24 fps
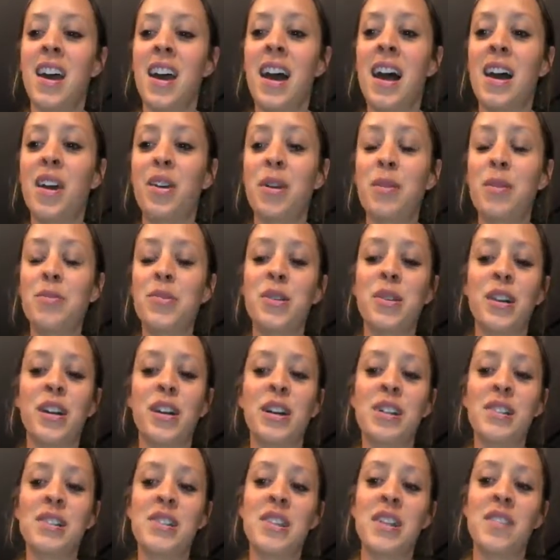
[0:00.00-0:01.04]

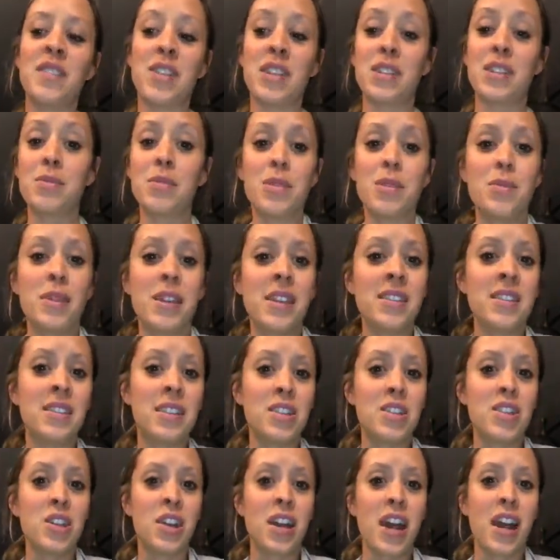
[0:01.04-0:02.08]
cryptocurrency investments because
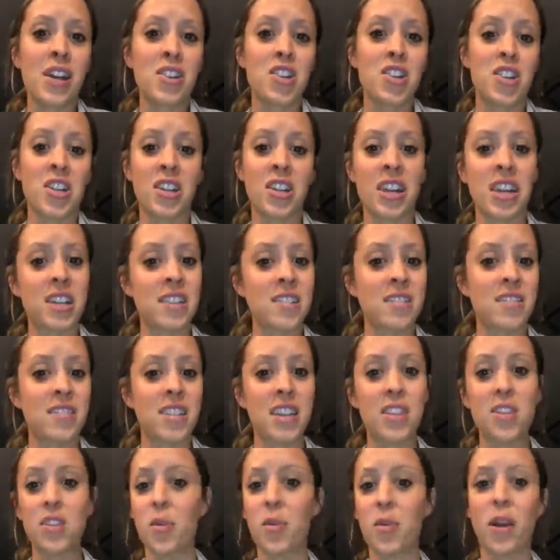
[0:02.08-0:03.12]
he took action. He
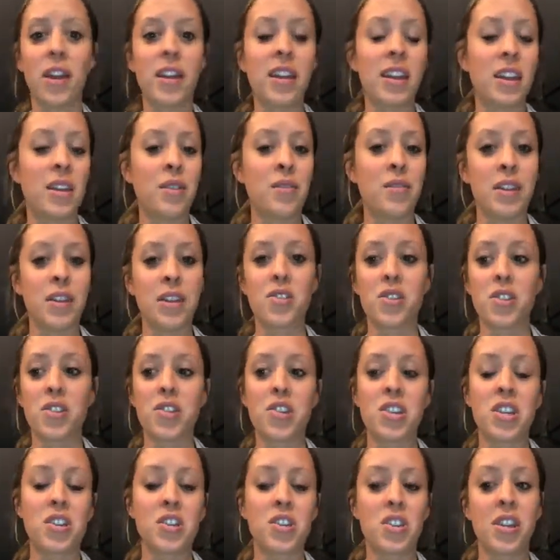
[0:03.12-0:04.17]
did the work, he
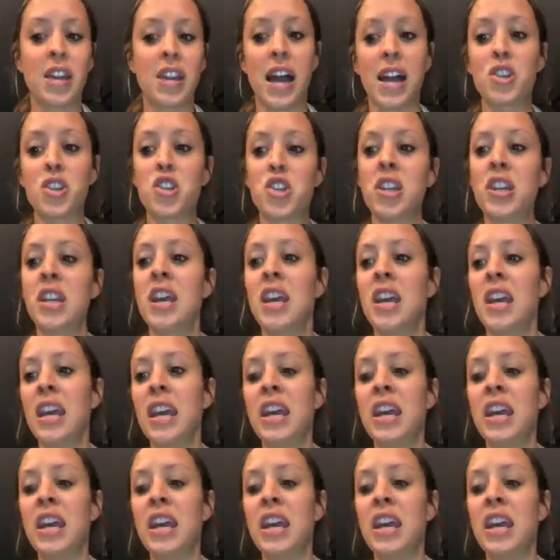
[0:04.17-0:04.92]
researched, he took action.